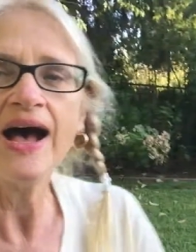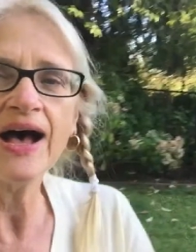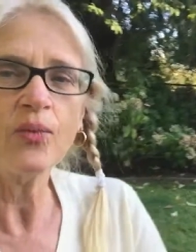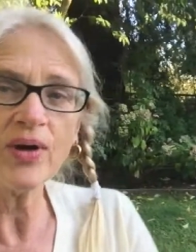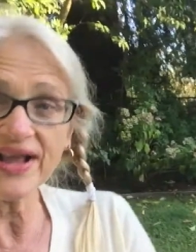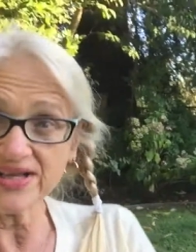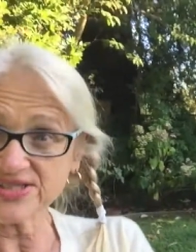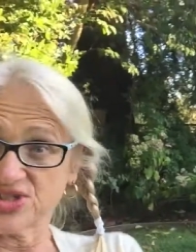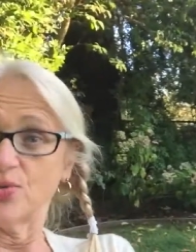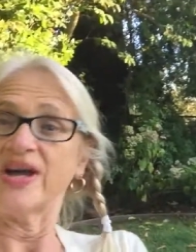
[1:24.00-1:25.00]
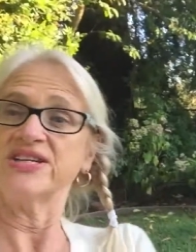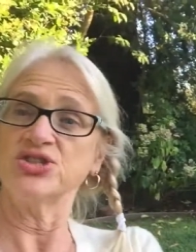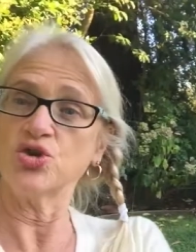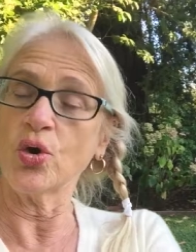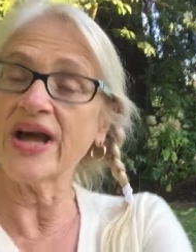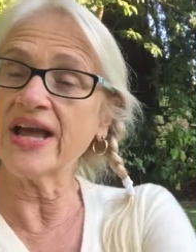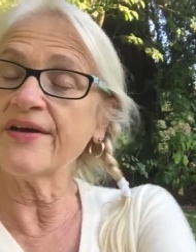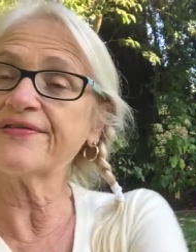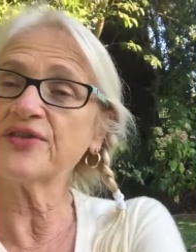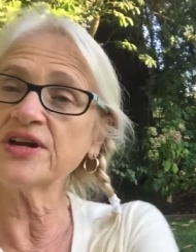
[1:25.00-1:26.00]
uh, what else do I enjoy?
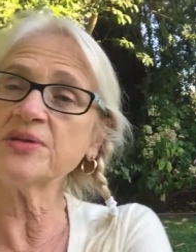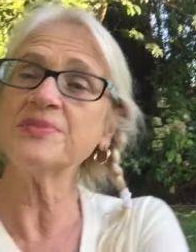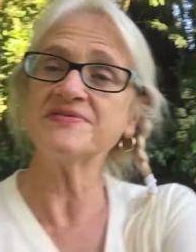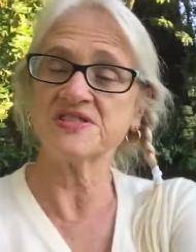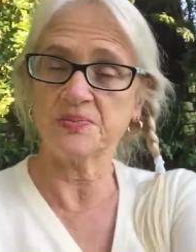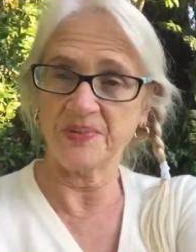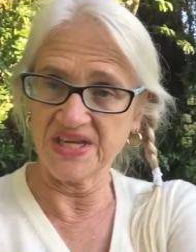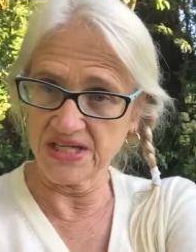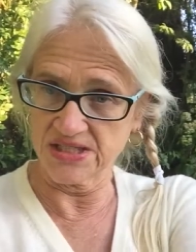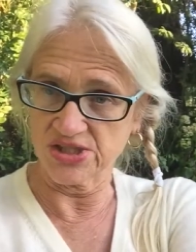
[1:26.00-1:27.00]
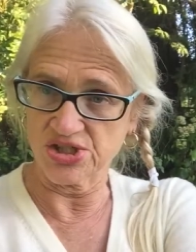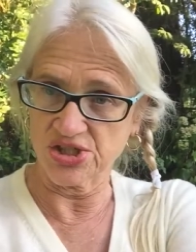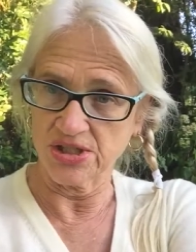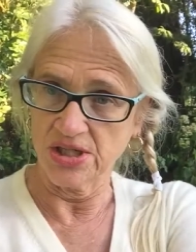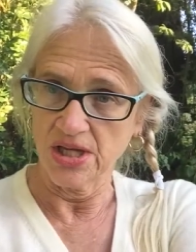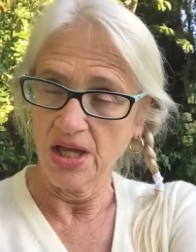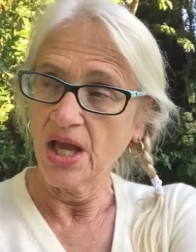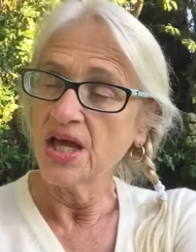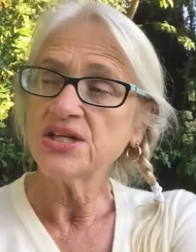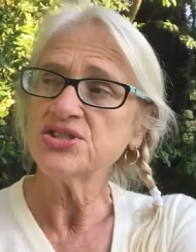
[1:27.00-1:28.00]
Freedom of speech.
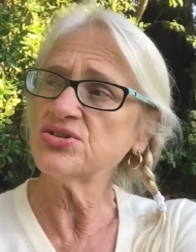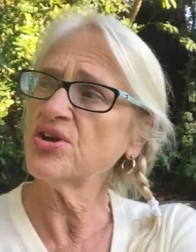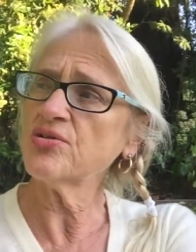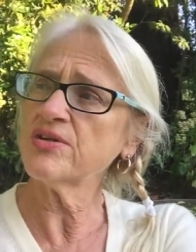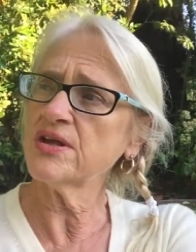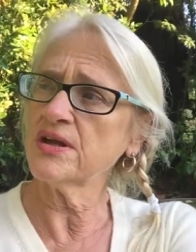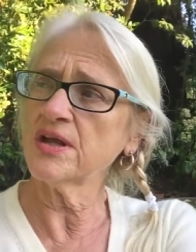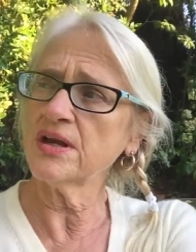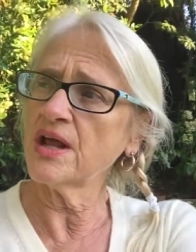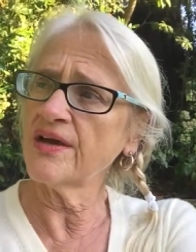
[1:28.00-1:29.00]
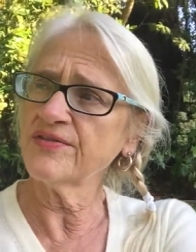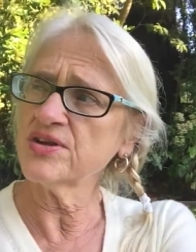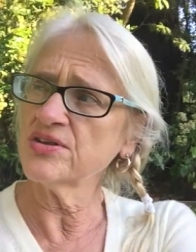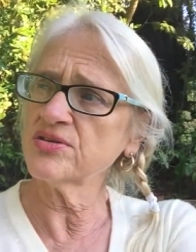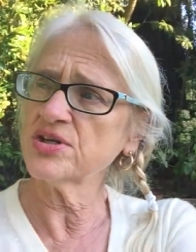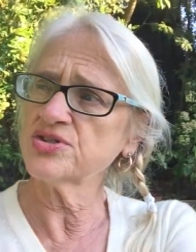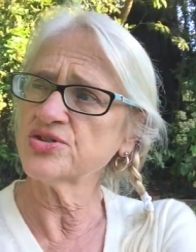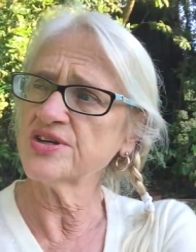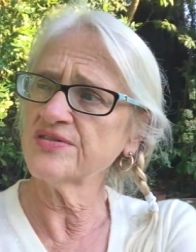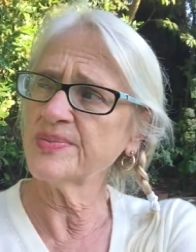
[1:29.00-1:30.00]
Do you know that in every other
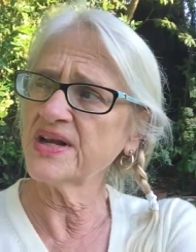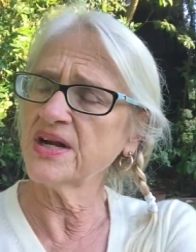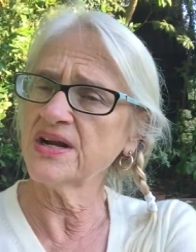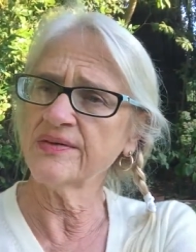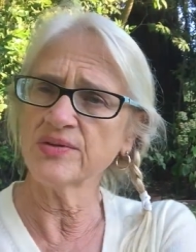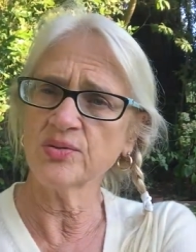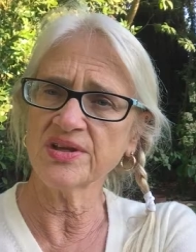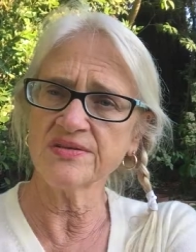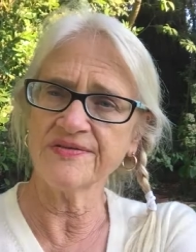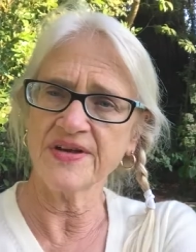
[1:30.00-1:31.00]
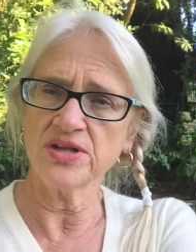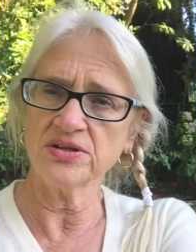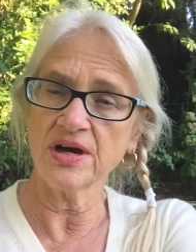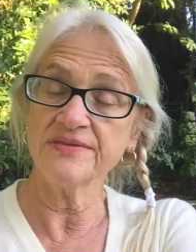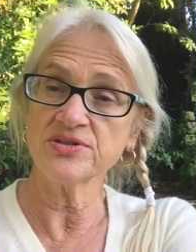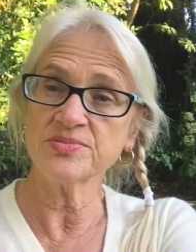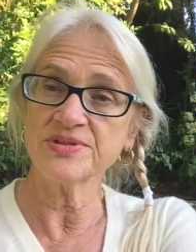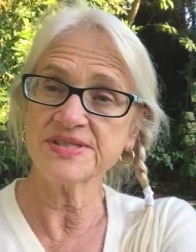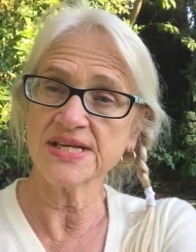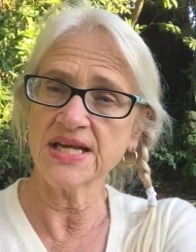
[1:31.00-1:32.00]
country I've been, I never really felt
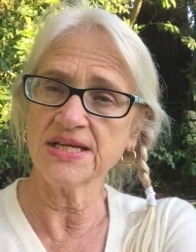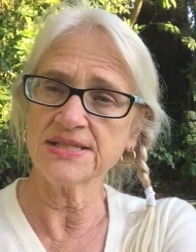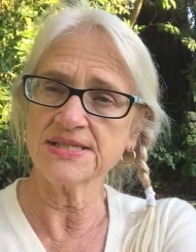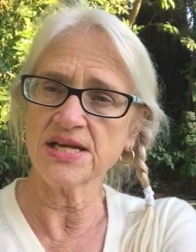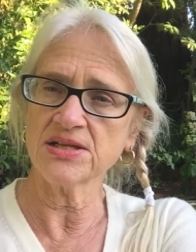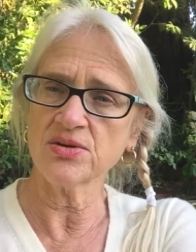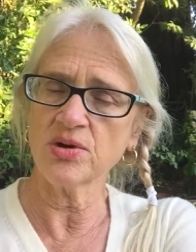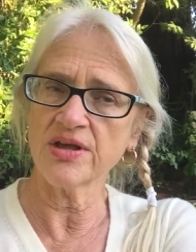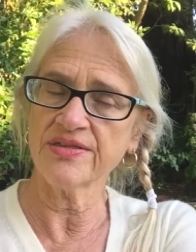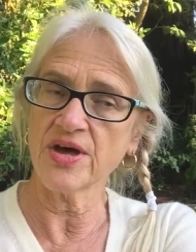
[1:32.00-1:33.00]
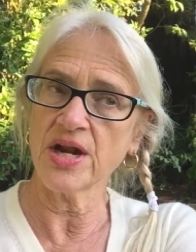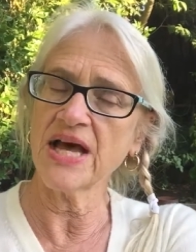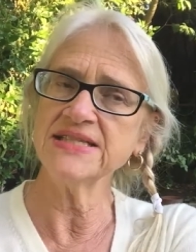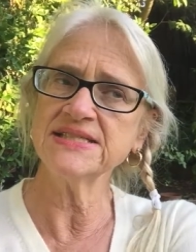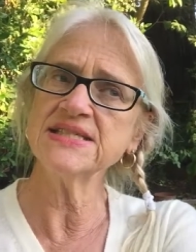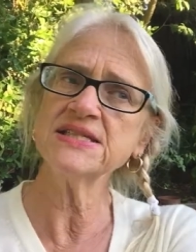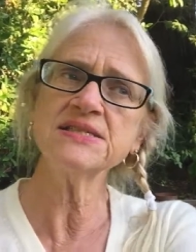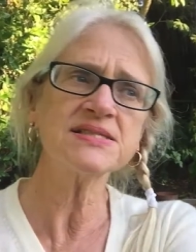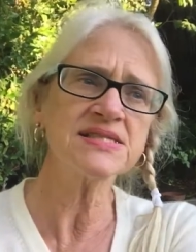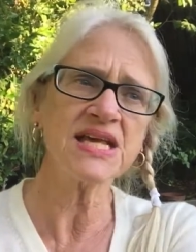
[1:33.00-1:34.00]
comfortable saying exactly what I thought? I
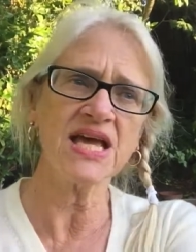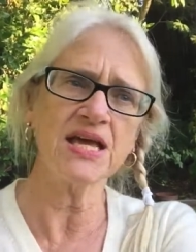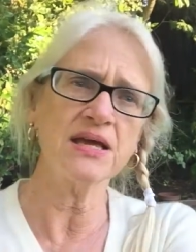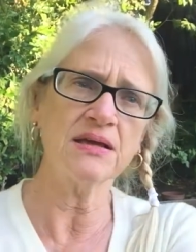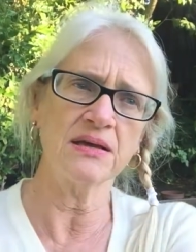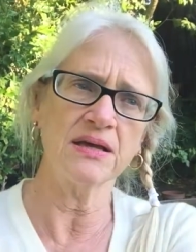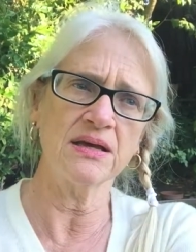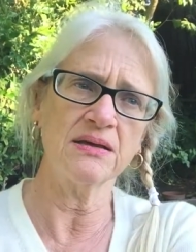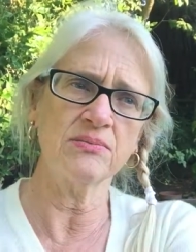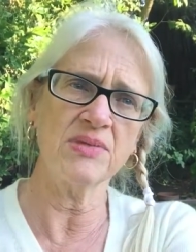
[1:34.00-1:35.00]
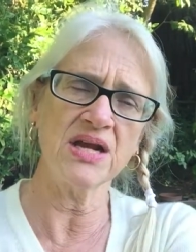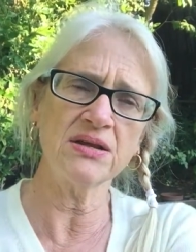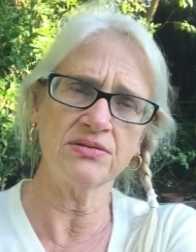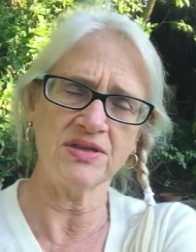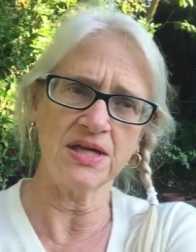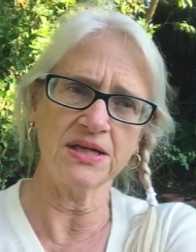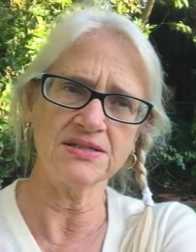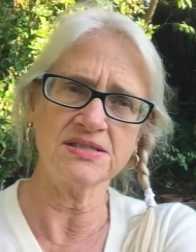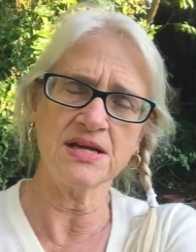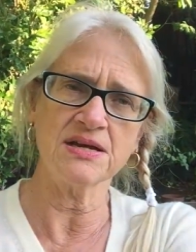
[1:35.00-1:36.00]
did say many
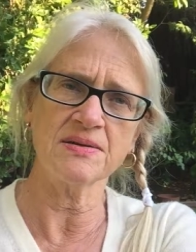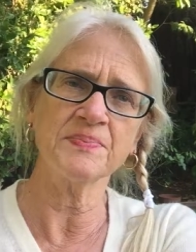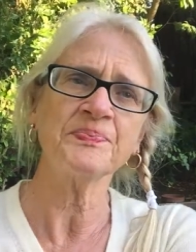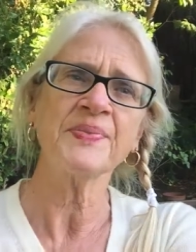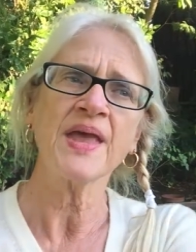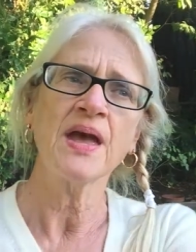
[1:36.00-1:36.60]
things, um,